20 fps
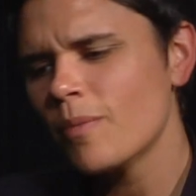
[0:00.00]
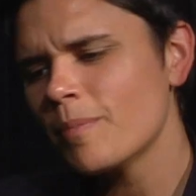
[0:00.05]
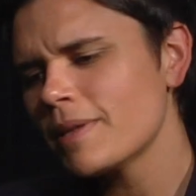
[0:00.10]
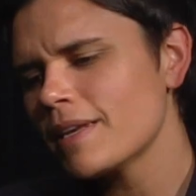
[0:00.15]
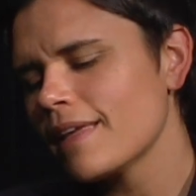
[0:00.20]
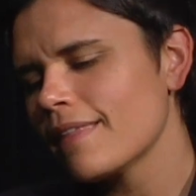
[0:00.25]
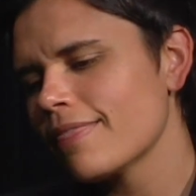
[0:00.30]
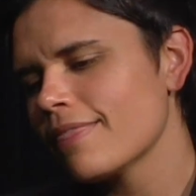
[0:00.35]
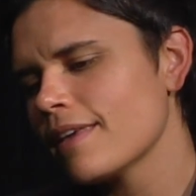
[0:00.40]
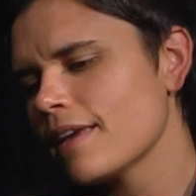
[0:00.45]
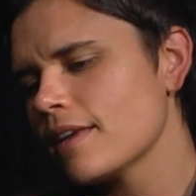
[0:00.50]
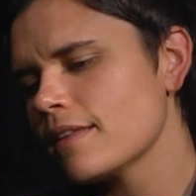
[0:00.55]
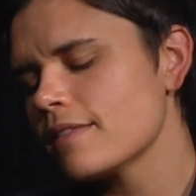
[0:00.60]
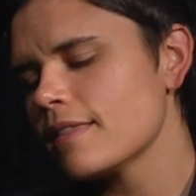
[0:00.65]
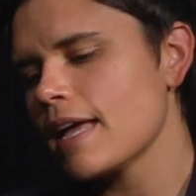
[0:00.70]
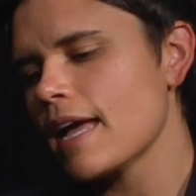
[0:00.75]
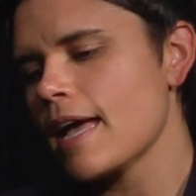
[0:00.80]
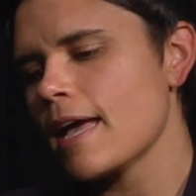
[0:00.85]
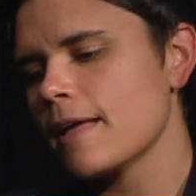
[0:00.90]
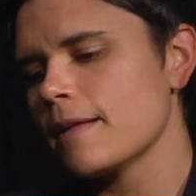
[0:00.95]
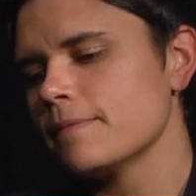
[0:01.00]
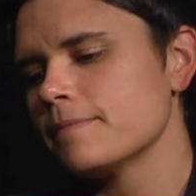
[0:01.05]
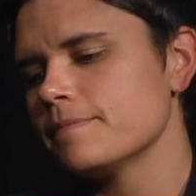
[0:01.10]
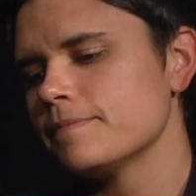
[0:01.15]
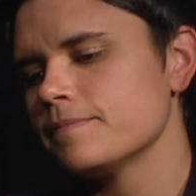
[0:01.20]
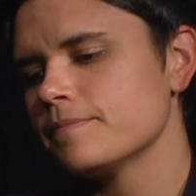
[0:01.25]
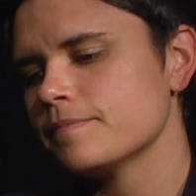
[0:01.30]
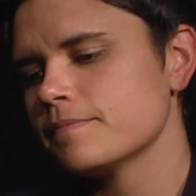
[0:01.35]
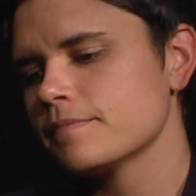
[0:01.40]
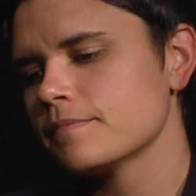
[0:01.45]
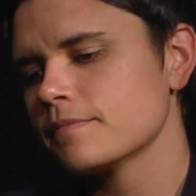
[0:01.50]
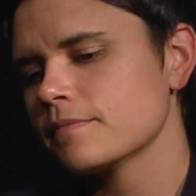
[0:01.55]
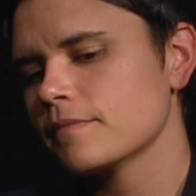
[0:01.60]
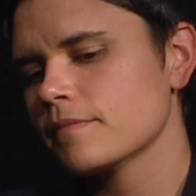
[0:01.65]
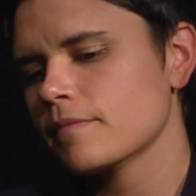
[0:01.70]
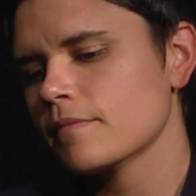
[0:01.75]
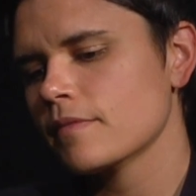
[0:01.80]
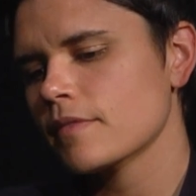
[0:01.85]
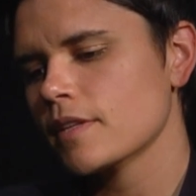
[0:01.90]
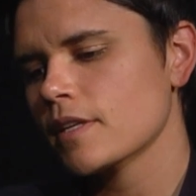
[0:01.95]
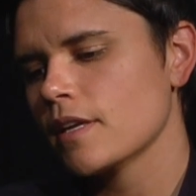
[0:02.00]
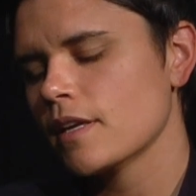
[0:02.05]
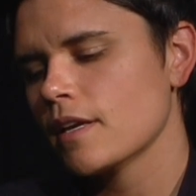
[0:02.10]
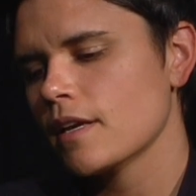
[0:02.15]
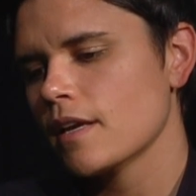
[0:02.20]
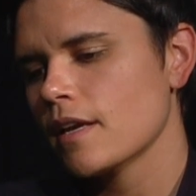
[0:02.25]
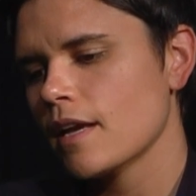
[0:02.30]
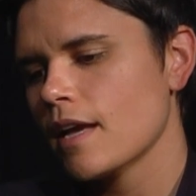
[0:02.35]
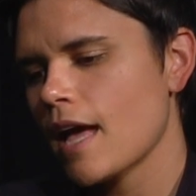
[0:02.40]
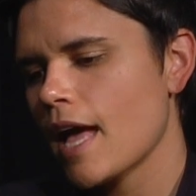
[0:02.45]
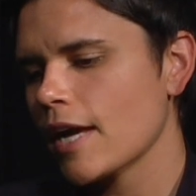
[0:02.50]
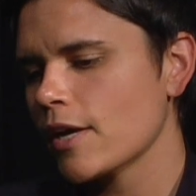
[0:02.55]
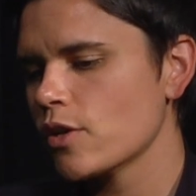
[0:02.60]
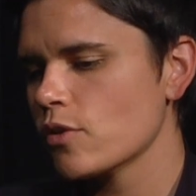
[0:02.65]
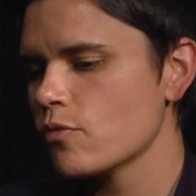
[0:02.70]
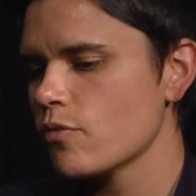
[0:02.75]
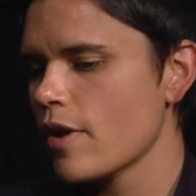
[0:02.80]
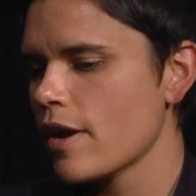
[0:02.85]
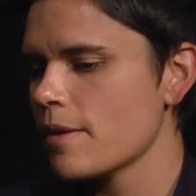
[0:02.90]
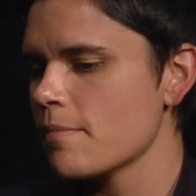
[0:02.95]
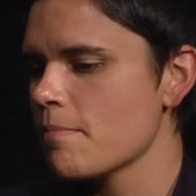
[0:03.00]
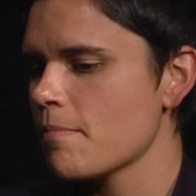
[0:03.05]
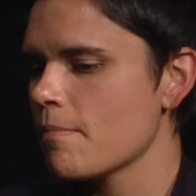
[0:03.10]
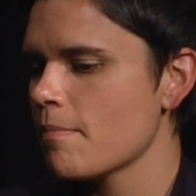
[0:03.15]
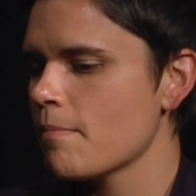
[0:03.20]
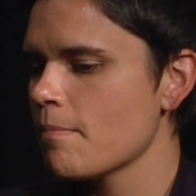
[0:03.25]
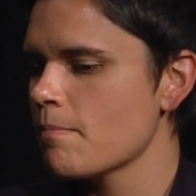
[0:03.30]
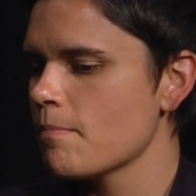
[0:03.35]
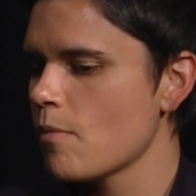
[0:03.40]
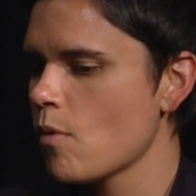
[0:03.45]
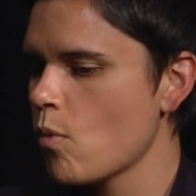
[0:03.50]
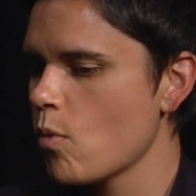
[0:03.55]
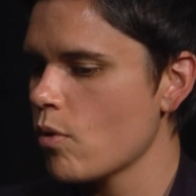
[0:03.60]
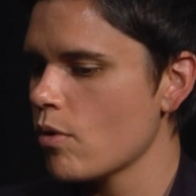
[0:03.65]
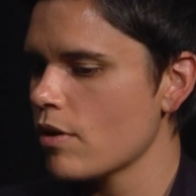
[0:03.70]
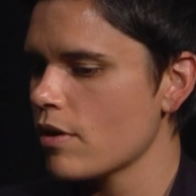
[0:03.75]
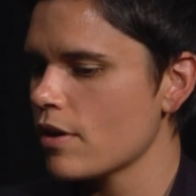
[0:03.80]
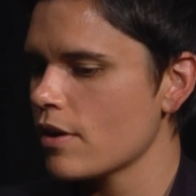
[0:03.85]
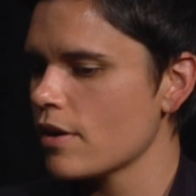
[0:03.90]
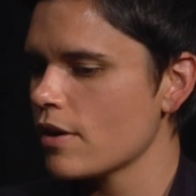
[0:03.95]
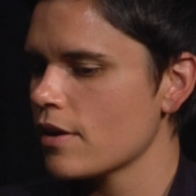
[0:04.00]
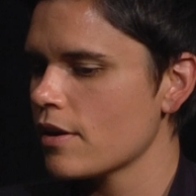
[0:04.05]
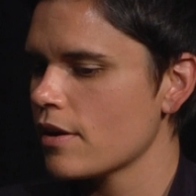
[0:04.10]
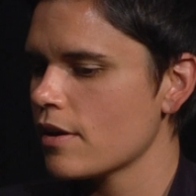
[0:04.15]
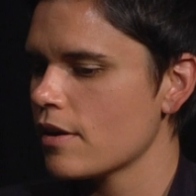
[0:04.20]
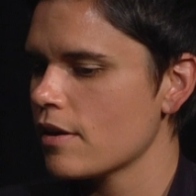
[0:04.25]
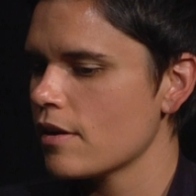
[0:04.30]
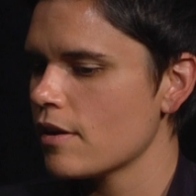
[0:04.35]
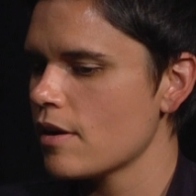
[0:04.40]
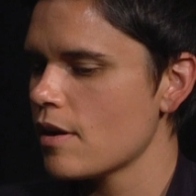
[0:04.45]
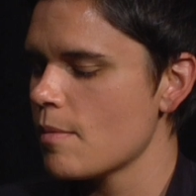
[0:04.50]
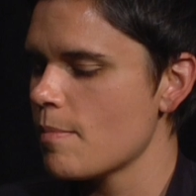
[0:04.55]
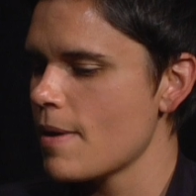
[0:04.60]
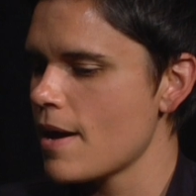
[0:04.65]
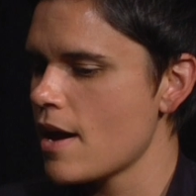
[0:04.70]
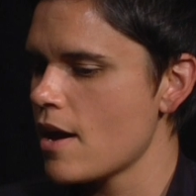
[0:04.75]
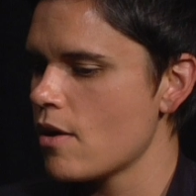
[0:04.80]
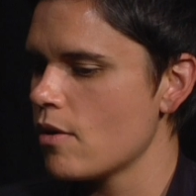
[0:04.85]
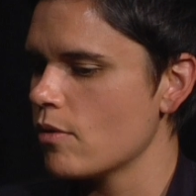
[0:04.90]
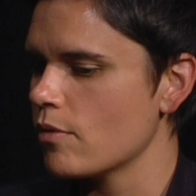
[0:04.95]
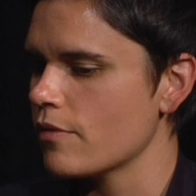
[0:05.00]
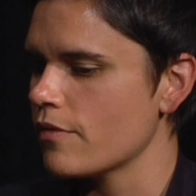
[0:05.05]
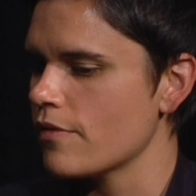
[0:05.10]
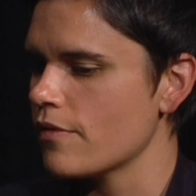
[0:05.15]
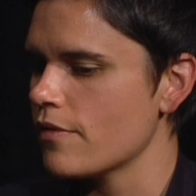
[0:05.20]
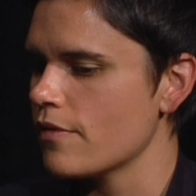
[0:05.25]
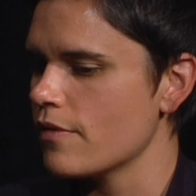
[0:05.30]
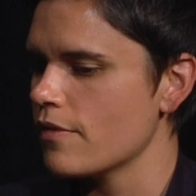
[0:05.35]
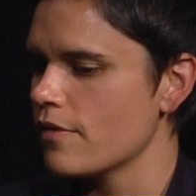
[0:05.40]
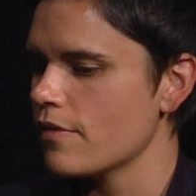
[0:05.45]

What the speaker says: mean, I think that I could write more about